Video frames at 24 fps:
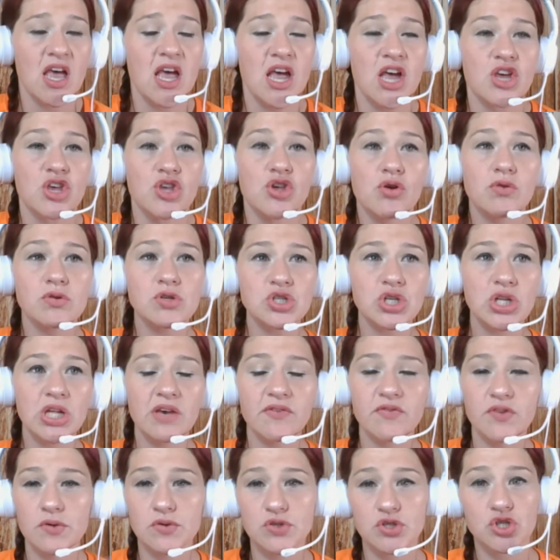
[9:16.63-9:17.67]
Usually if
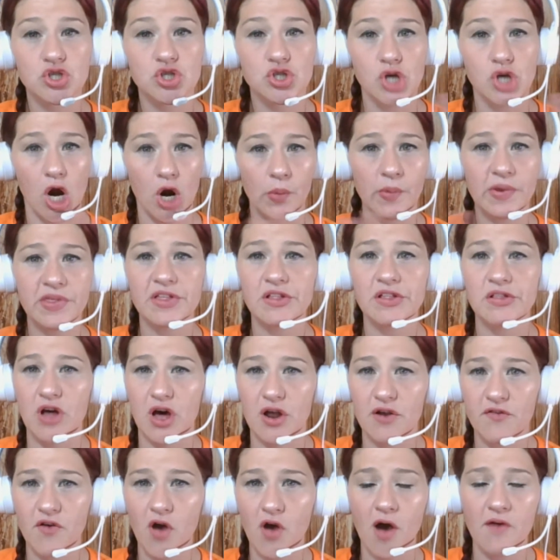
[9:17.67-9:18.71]
you start with a lot
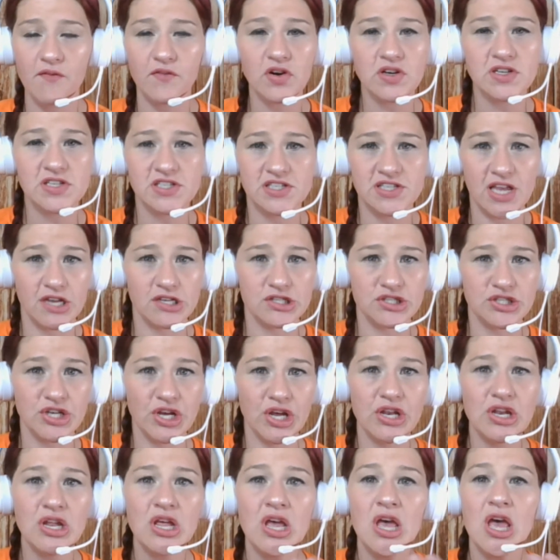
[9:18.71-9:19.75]
of conversation,